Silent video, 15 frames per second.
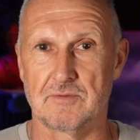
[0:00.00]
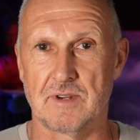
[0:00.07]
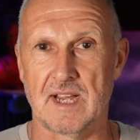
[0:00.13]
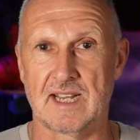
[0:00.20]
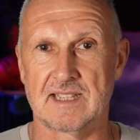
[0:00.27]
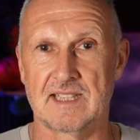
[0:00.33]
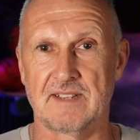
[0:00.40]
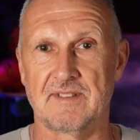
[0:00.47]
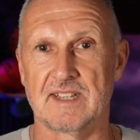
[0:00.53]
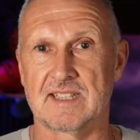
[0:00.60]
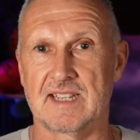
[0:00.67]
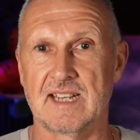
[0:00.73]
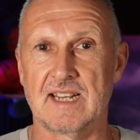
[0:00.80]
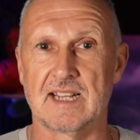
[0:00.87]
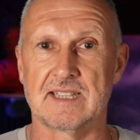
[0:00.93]
to
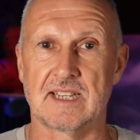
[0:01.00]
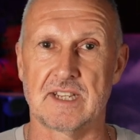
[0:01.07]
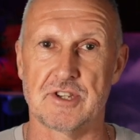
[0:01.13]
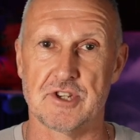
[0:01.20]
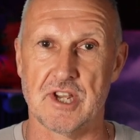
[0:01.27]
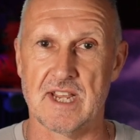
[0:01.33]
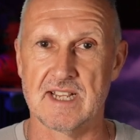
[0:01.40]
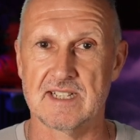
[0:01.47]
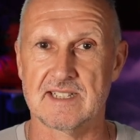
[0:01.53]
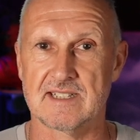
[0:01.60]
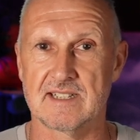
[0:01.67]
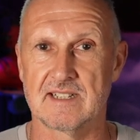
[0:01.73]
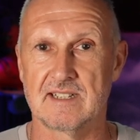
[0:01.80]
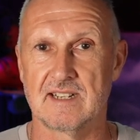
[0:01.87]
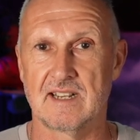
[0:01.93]
activate kinetic chains,